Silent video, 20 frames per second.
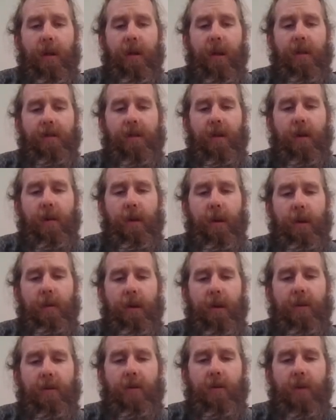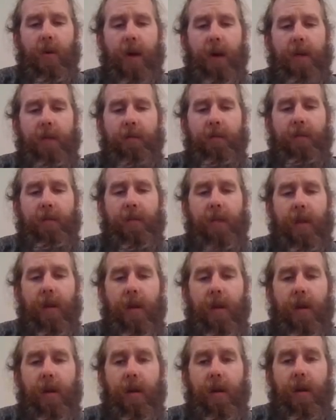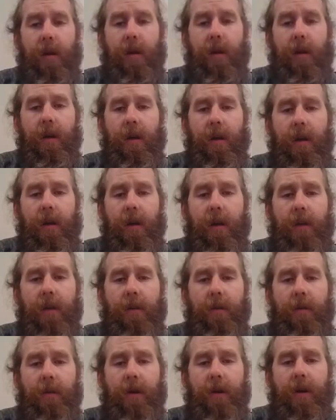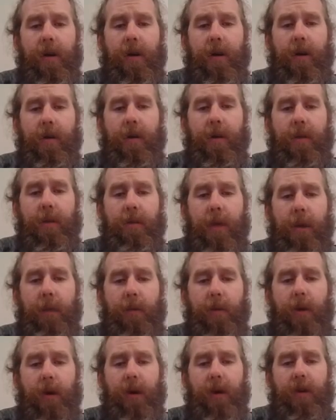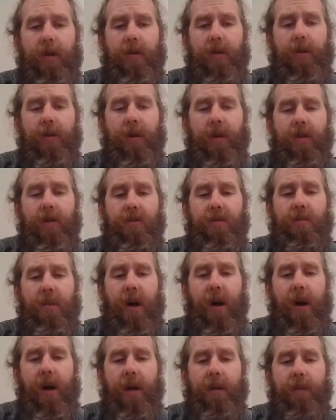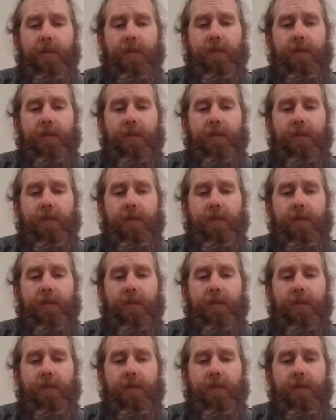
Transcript: That's going to be a plus one. And we're going to go with Memory to this spot.